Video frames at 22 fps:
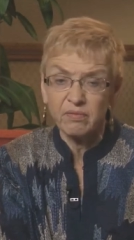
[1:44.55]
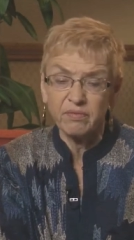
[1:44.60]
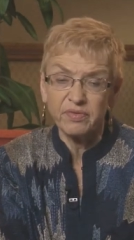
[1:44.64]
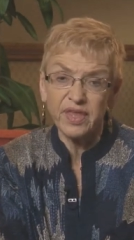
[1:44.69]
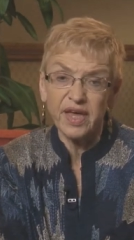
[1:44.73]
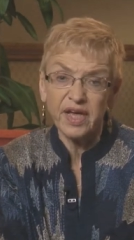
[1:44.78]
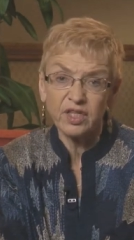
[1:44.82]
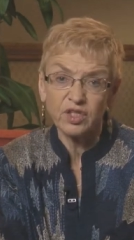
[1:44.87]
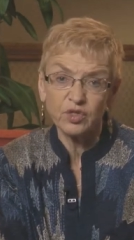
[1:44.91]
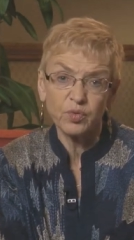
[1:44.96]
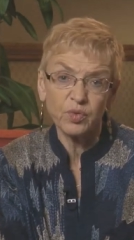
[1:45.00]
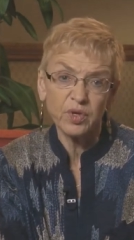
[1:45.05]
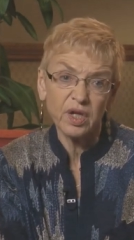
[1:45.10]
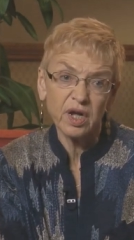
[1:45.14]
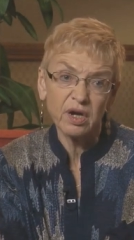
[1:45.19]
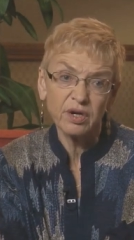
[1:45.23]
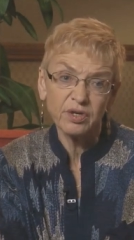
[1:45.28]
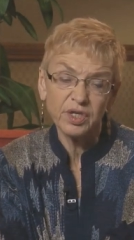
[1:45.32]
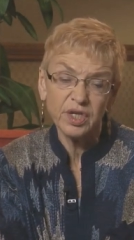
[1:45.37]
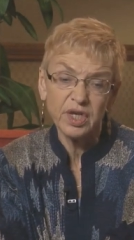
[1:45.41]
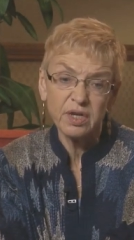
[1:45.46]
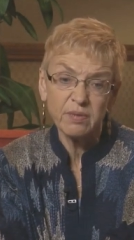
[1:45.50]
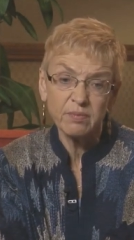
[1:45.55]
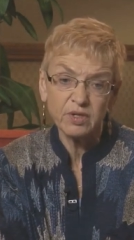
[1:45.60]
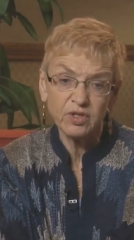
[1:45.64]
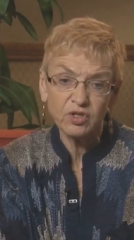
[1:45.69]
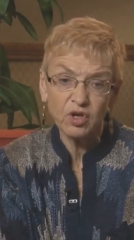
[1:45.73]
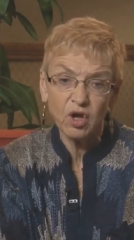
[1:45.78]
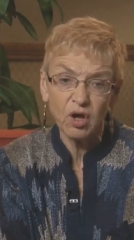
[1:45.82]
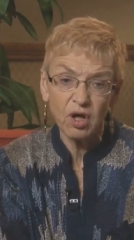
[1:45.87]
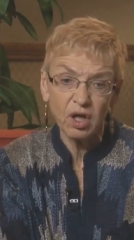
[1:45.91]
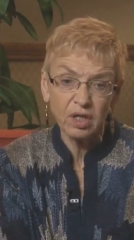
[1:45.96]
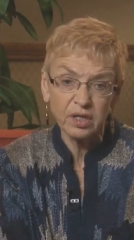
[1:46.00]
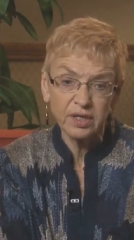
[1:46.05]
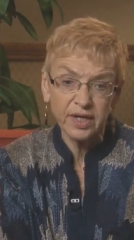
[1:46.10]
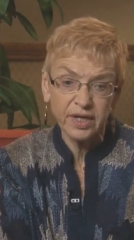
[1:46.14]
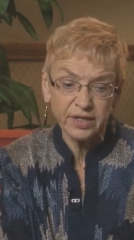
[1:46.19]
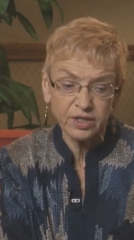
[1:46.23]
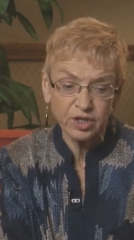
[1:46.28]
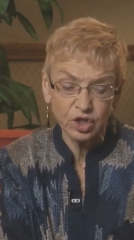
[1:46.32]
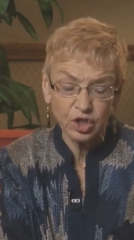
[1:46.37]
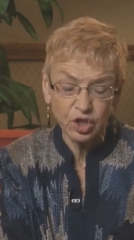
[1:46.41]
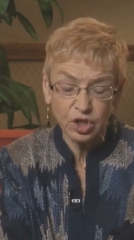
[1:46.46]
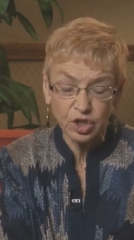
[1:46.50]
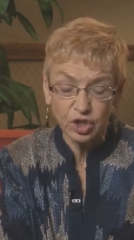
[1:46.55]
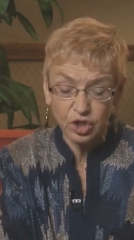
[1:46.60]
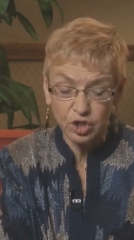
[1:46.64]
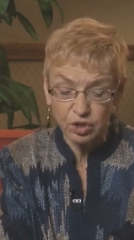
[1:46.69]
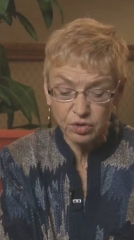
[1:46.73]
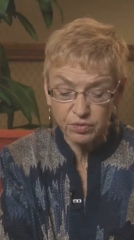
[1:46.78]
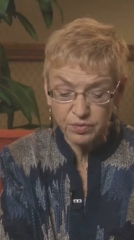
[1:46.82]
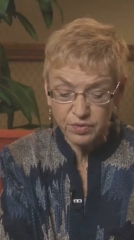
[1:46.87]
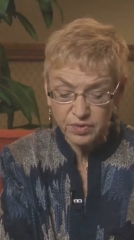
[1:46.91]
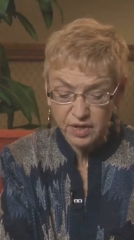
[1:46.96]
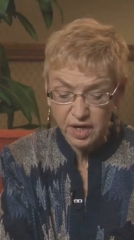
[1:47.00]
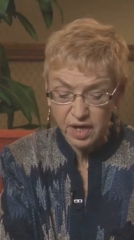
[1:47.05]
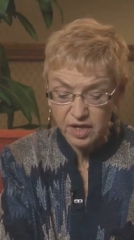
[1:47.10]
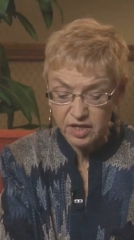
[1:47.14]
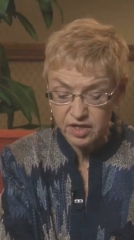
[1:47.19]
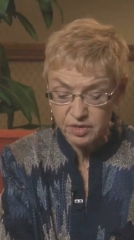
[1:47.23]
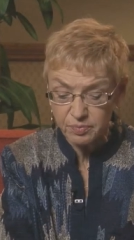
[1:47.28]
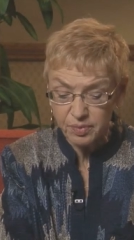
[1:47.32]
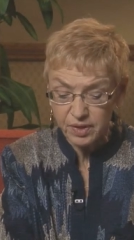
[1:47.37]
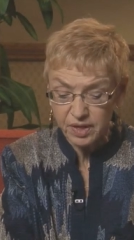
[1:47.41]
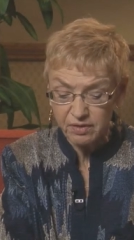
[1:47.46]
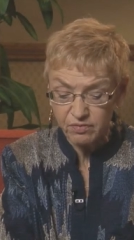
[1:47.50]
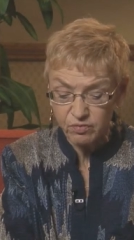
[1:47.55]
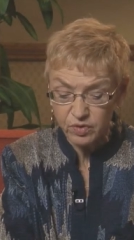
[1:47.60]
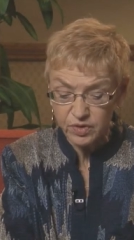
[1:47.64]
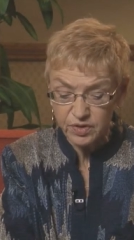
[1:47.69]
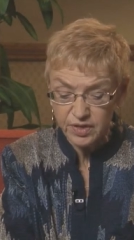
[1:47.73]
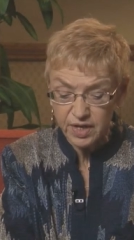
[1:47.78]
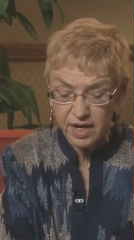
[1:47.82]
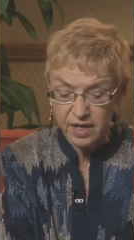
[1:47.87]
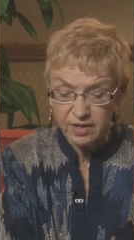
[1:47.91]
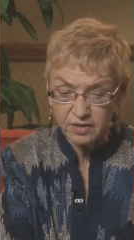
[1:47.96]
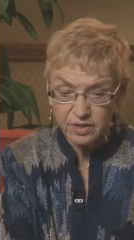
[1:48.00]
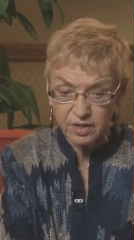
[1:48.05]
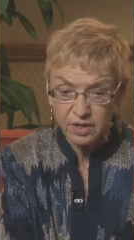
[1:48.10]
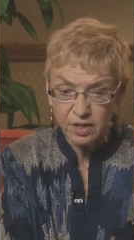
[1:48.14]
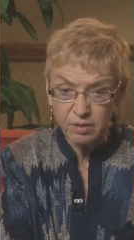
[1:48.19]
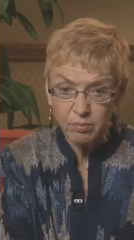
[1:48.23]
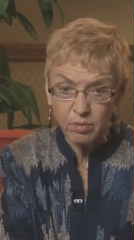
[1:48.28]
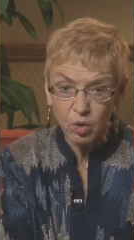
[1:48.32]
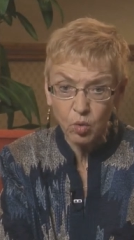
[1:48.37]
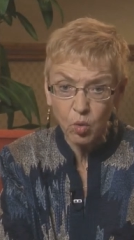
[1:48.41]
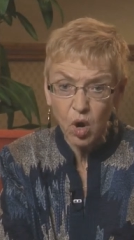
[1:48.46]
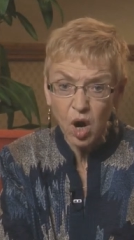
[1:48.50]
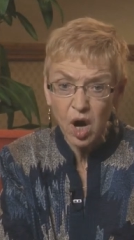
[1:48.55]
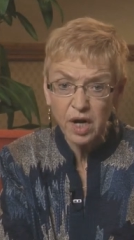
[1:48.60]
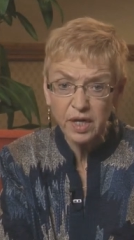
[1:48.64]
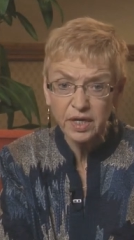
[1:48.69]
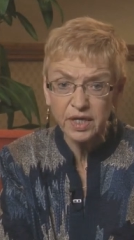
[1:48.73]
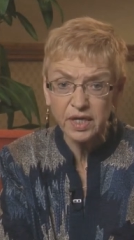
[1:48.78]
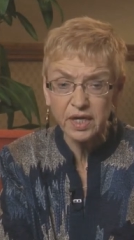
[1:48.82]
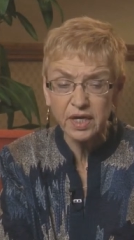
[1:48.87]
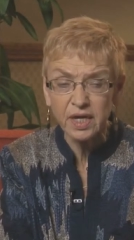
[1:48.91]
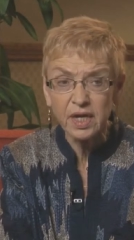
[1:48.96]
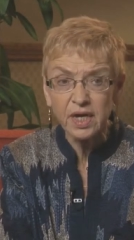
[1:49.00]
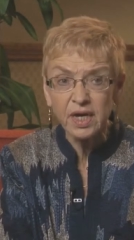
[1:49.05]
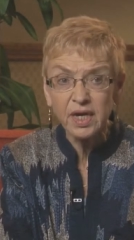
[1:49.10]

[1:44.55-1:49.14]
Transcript: That's what our team is called at the Children's Hospital of Wisconsin in Milwaukee.